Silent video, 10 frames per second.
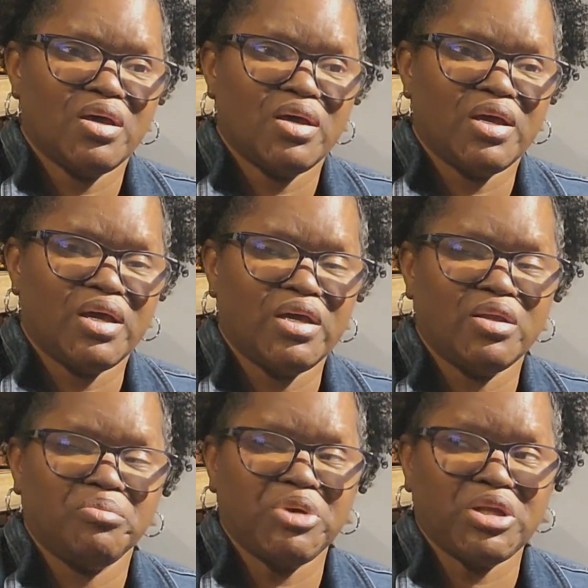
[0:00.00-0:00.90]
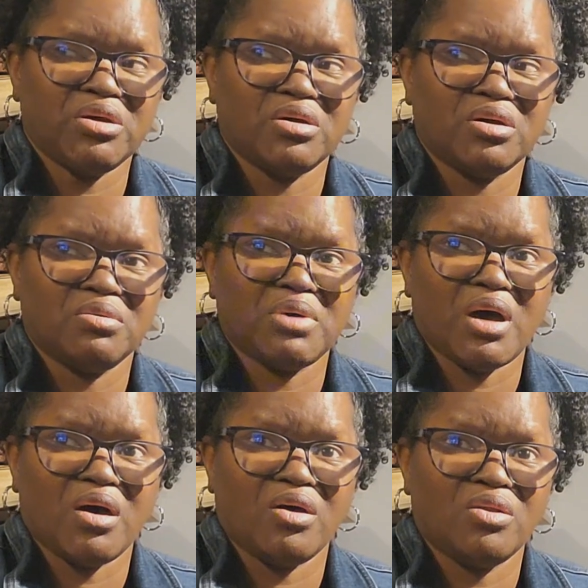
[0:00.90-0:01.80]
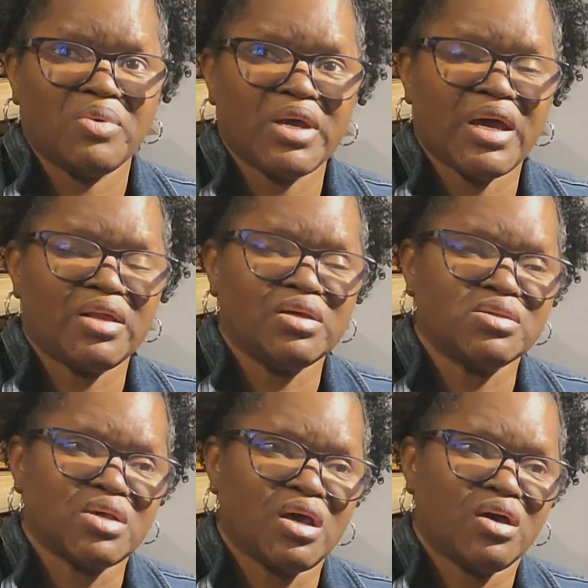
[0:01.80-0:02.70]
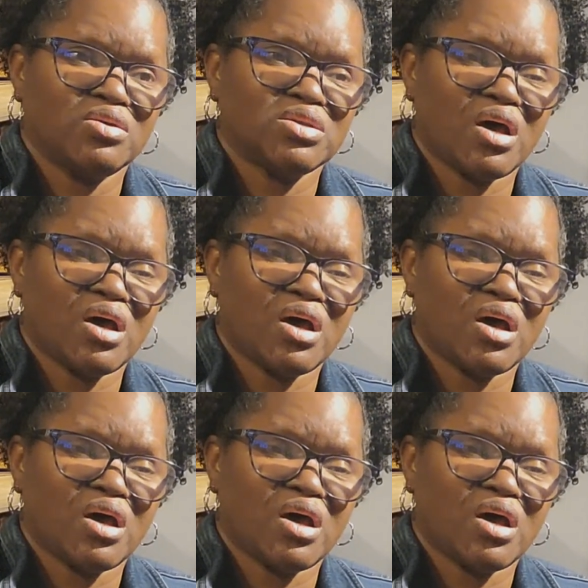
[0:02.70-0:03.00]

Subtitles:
And he done beat her up all the way out his house,